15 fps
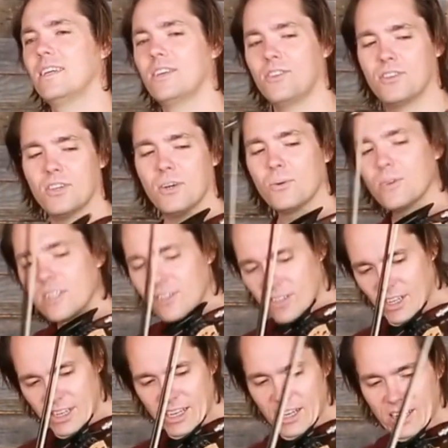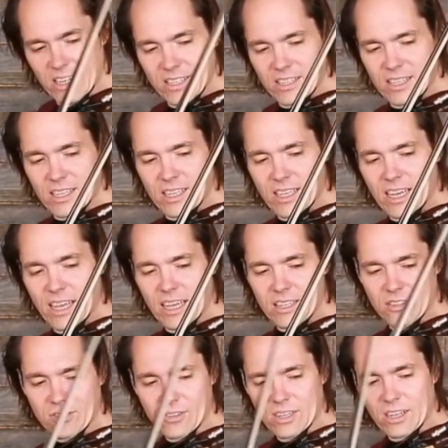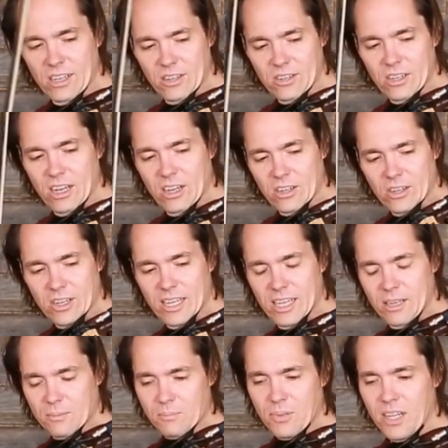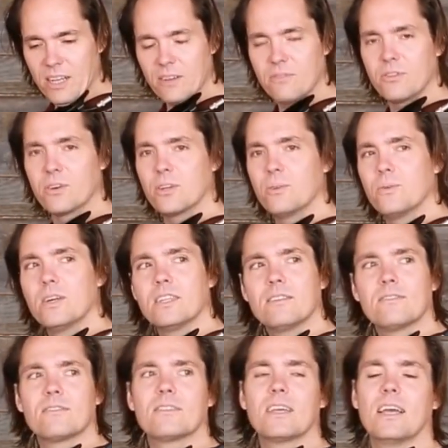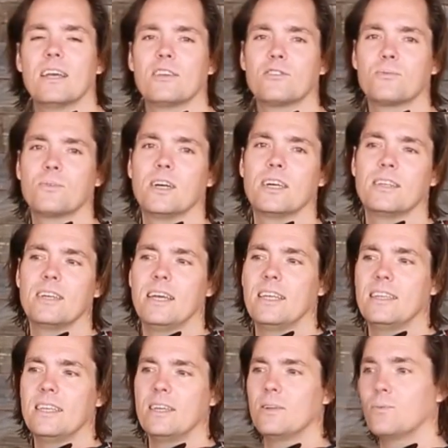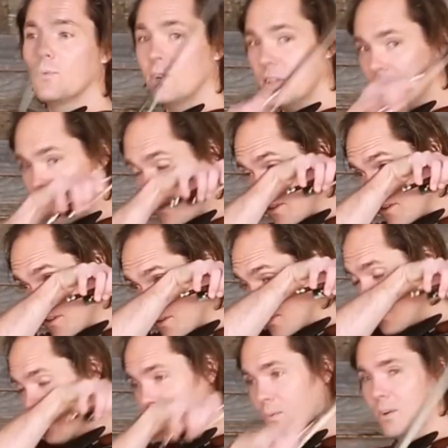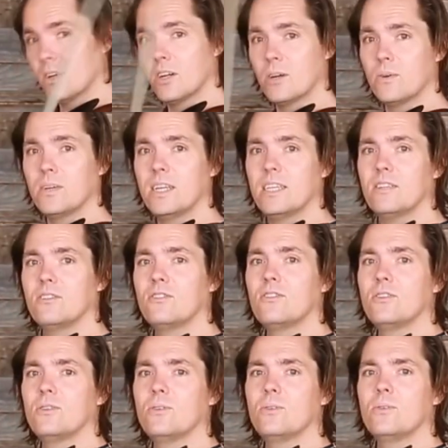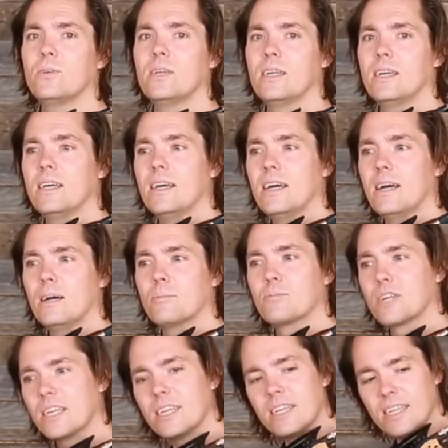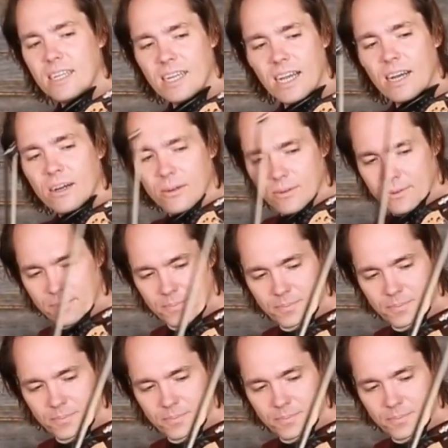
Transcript: So we start out on the A string. I'll go ahead and play it for you once as well, and then we'll go into breaking it down.